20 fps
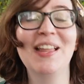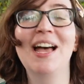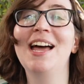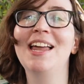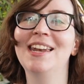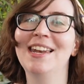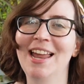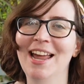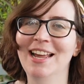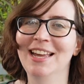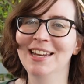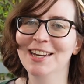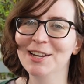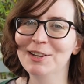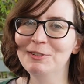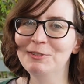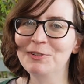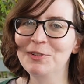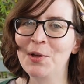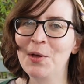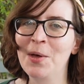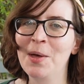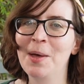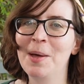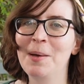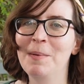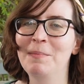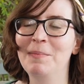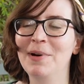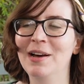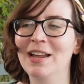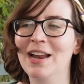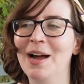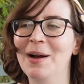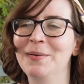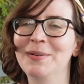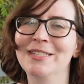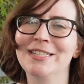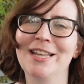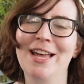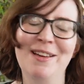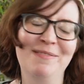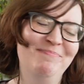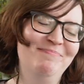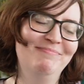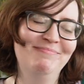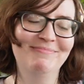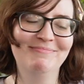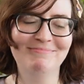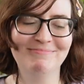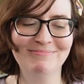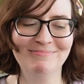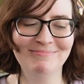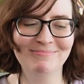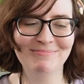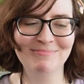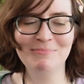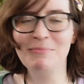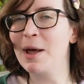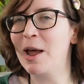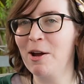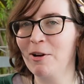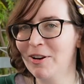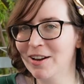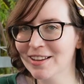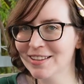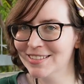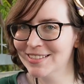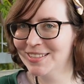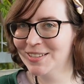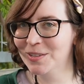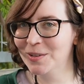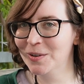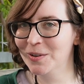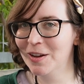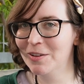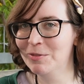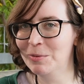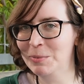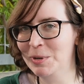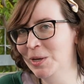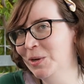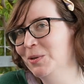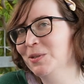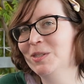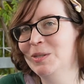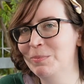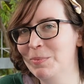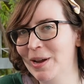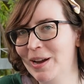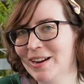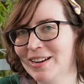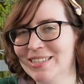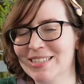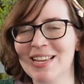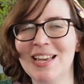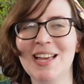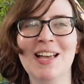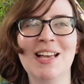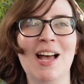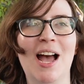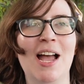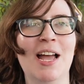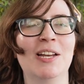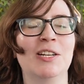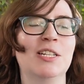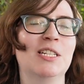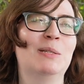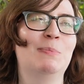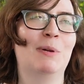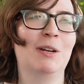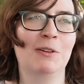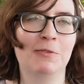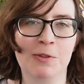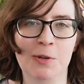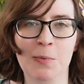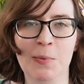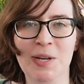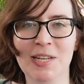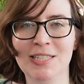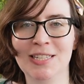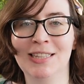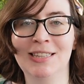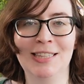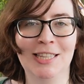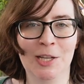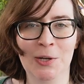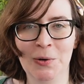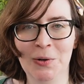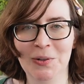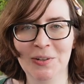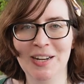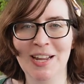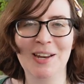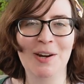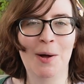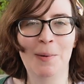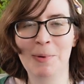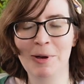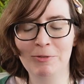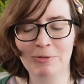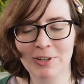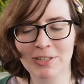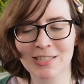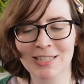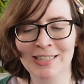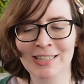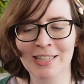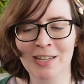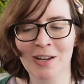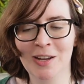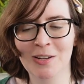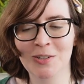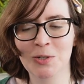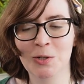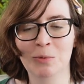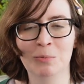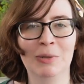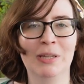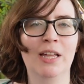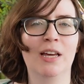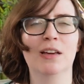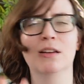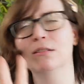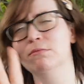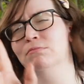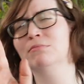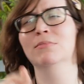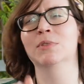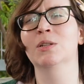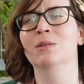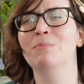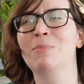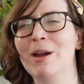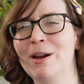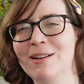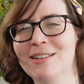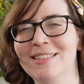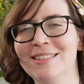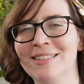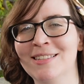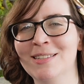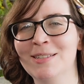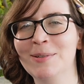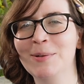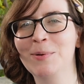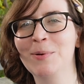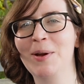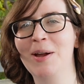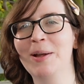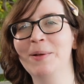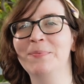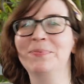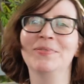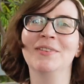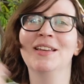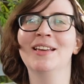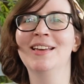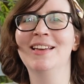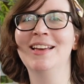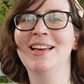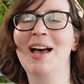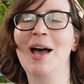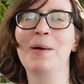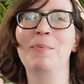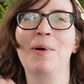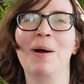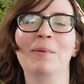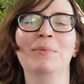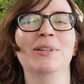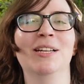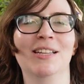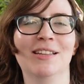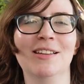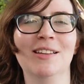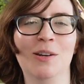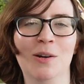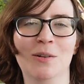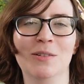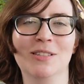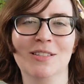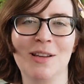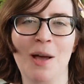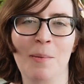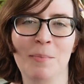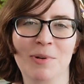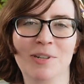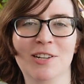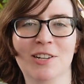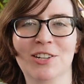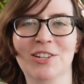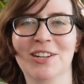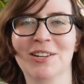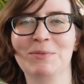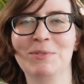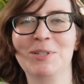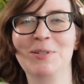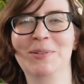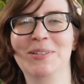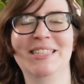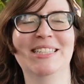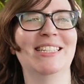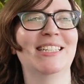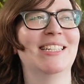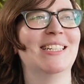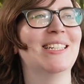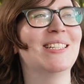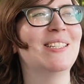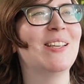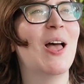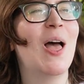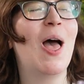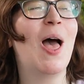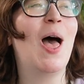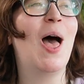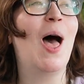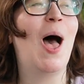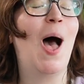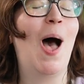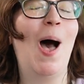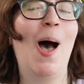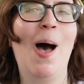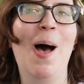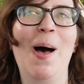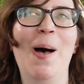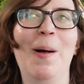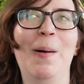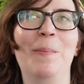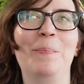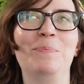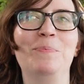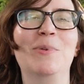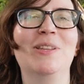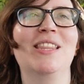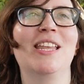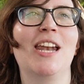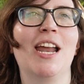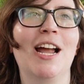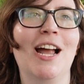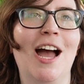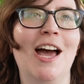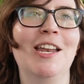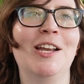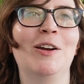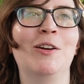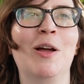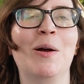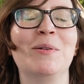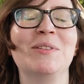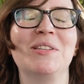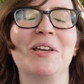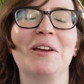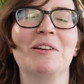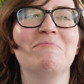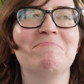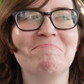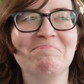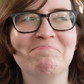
not negative, but I was like, hmm, Paris, you know, everybody goes to Paris. I had just spent a few weeks in Lyon and all my friends in Lyon told me like, Paris isn't so great. I probably, you know, it's competition between cities. Um, but then I got here and I was like,